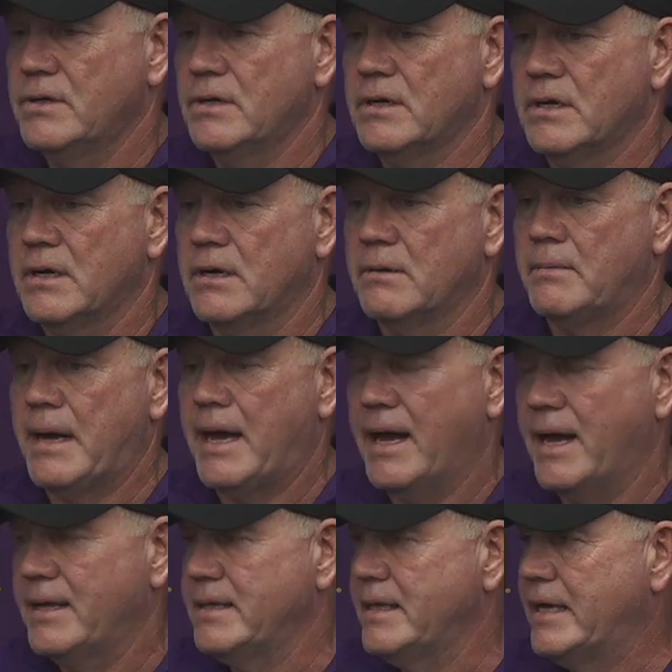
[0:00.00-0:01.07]

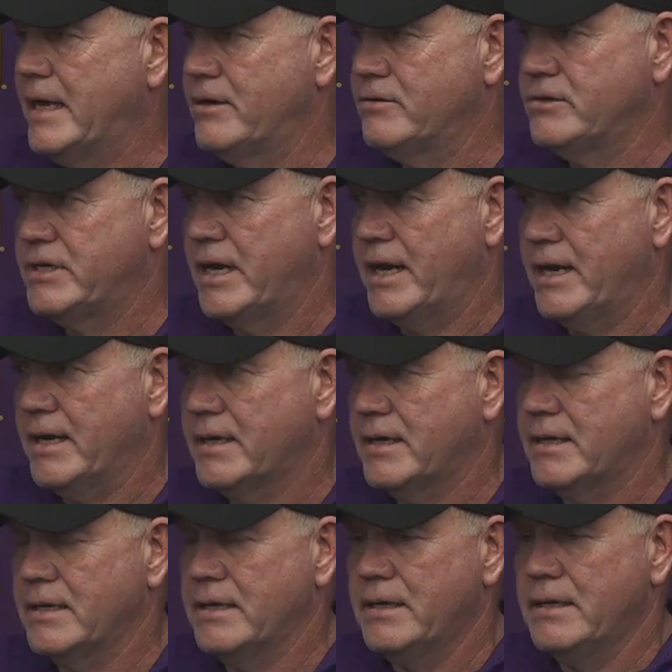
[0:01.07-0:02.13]
highly
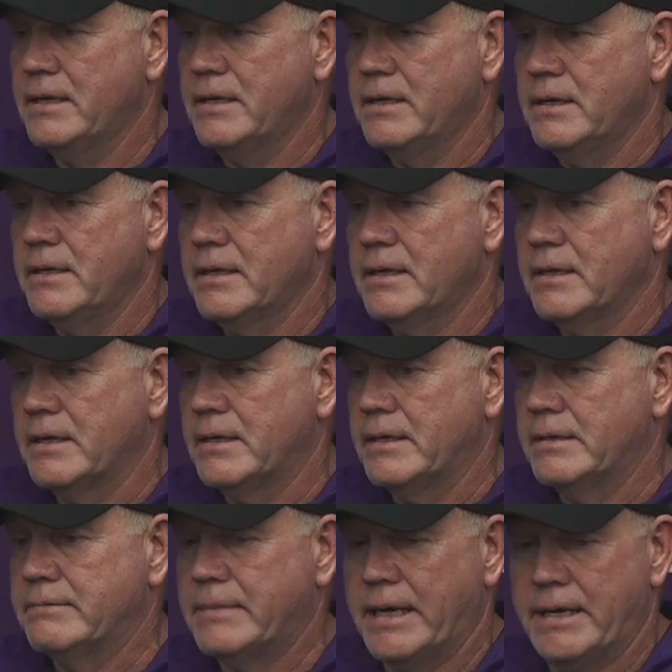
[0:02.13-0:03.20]
energetic.
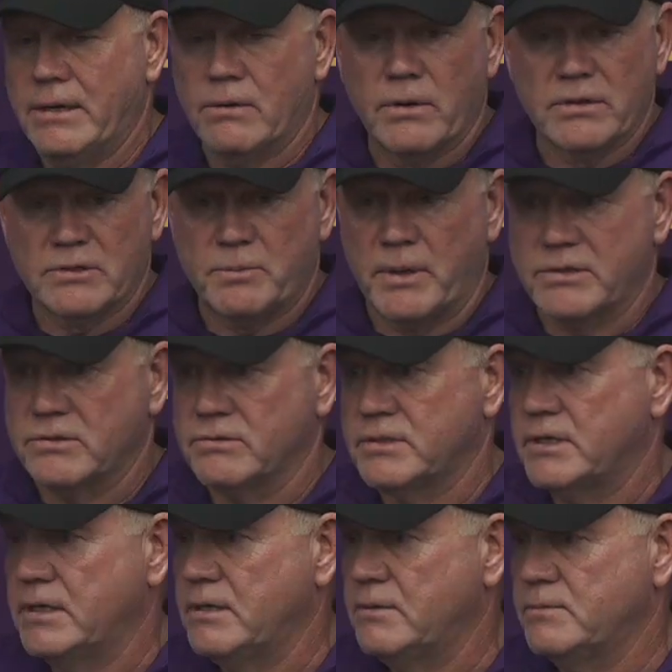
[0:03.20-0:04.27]
I know our special
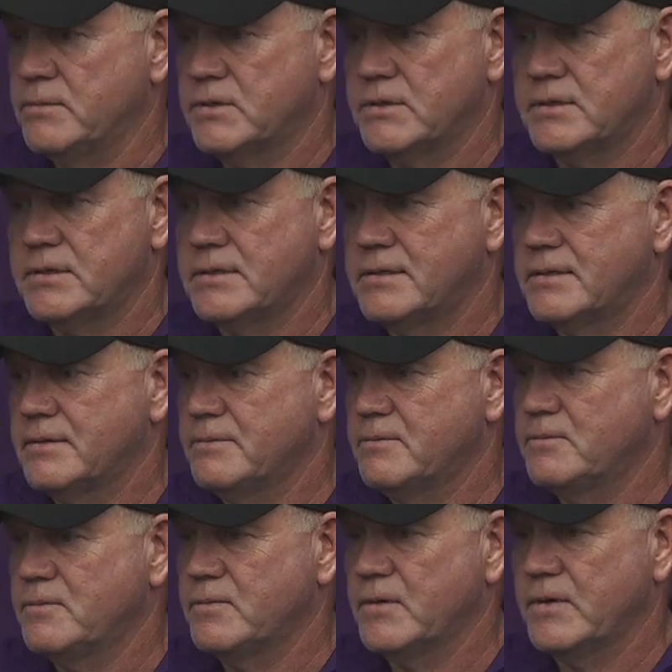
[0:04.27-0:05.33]
teams
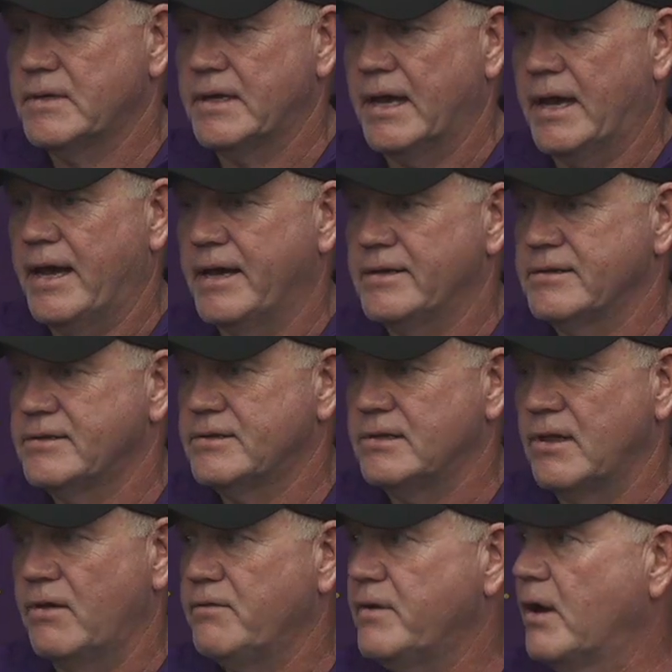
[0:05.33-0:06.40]
guys
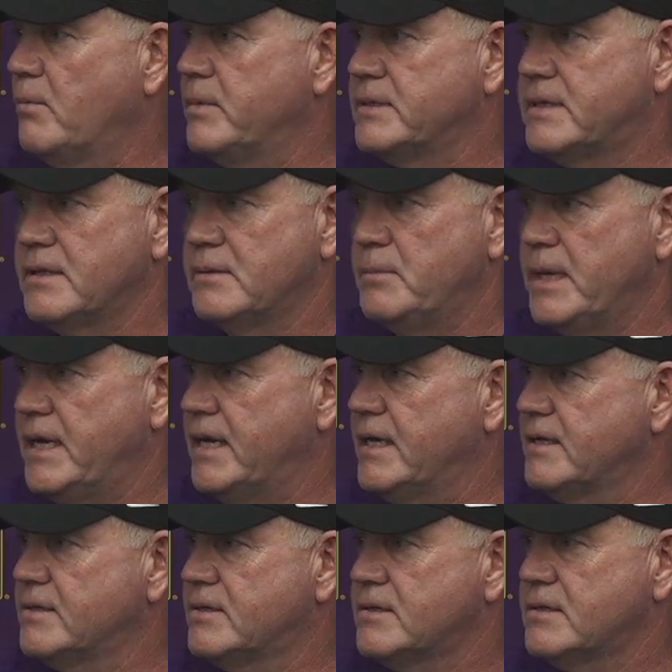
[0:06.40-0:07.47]
love coming to the
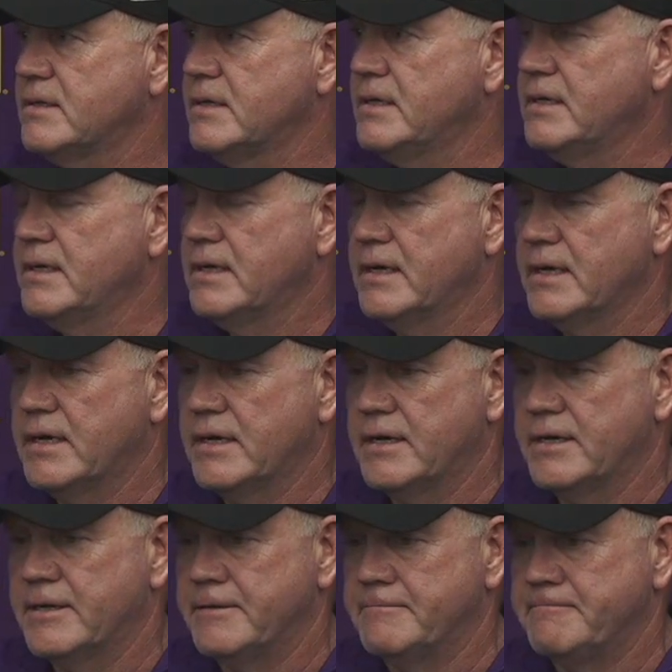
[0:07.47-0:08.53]
meetings.
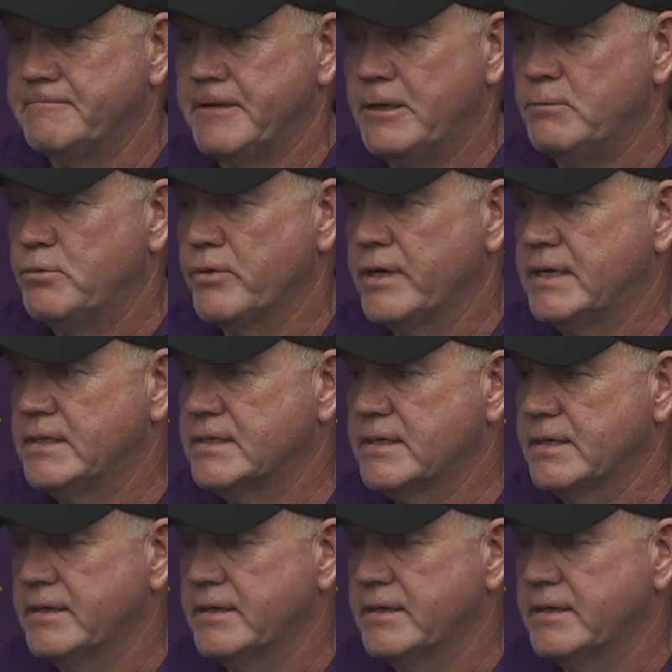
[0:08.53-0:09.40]
He brings,